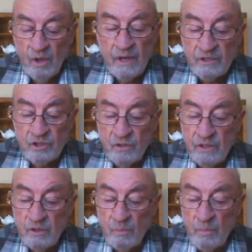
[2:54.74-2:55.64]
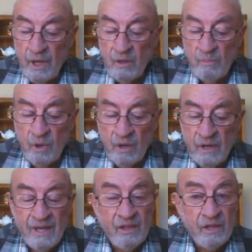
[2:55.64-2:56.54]
naturally depend upon
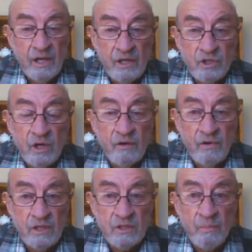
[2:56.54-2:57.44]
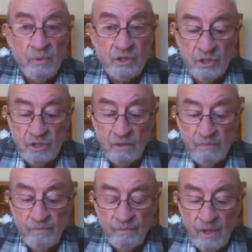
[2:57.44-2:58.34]
the nature of his position.
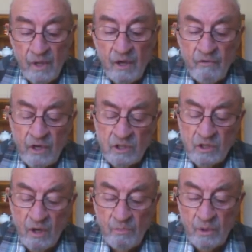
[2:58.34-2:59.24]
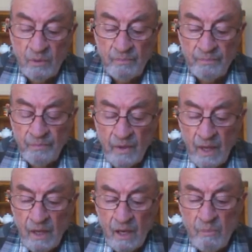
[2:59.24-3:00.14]
For example,
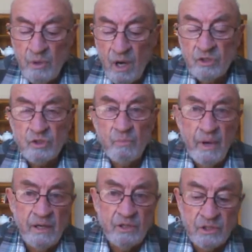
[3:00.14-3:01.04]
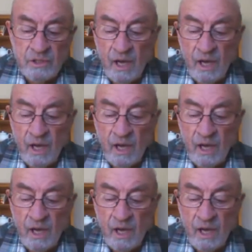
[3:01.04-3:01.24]
a branch manager's